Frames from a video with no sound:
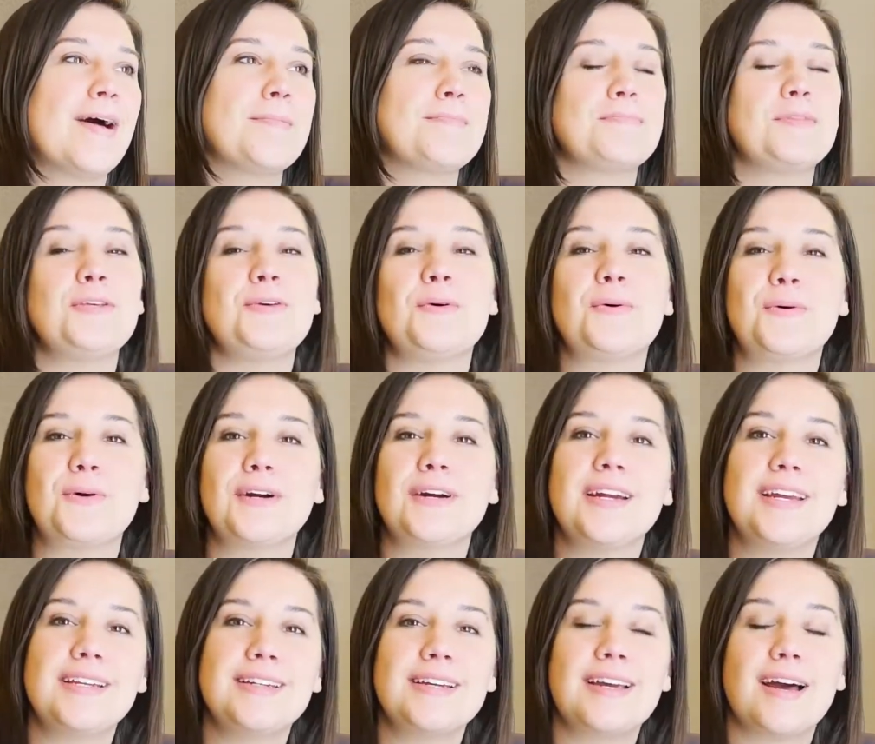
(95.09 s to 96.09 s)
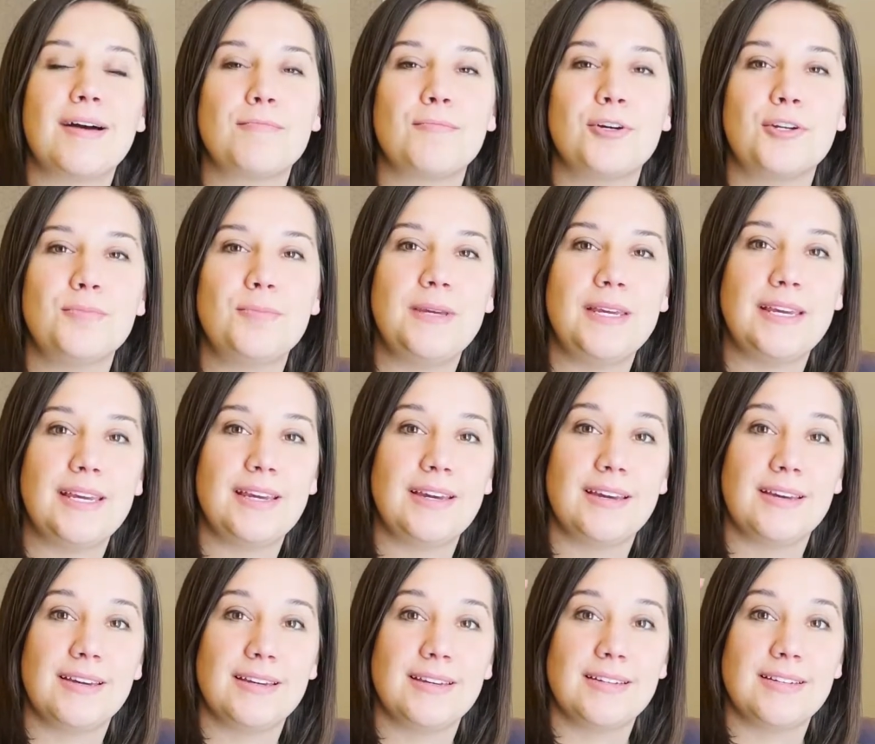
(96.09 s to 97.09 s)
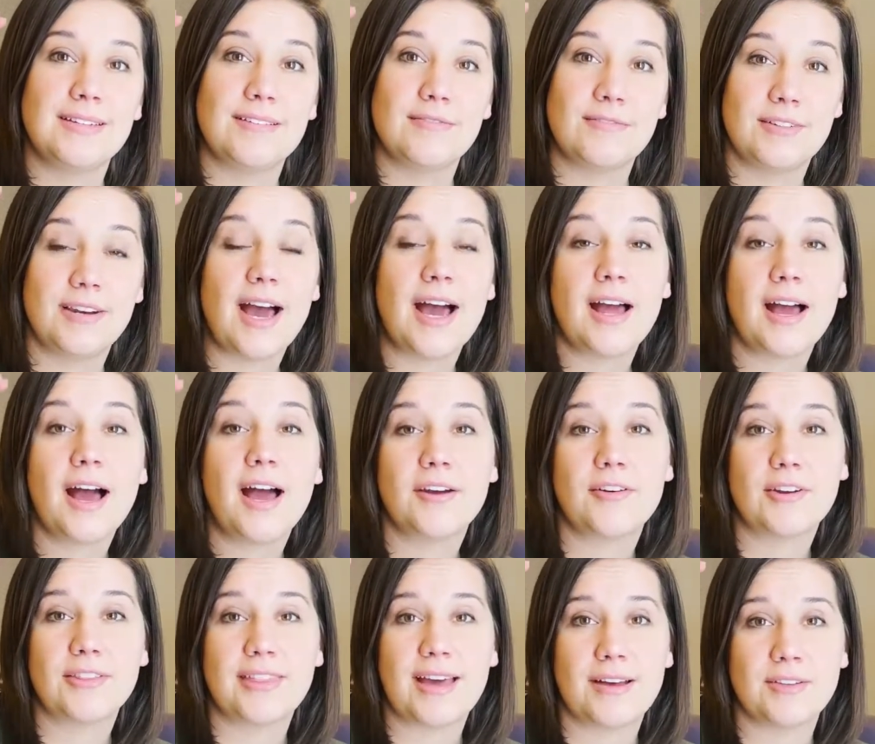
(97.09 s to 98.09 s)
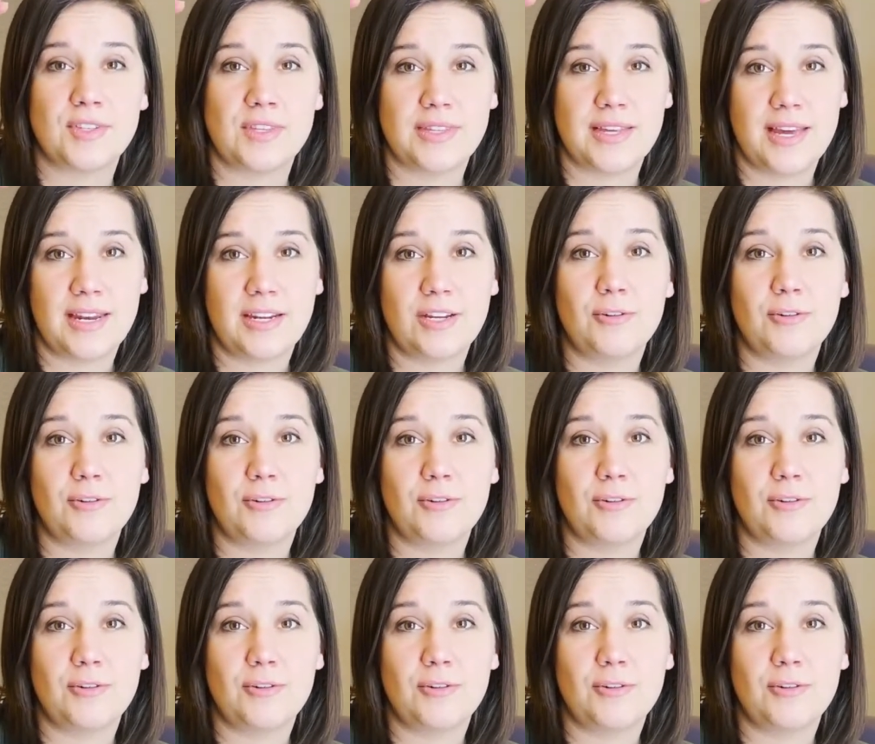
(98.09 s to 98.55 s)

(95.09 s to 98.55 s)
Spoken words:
your income would be not 100,000 then,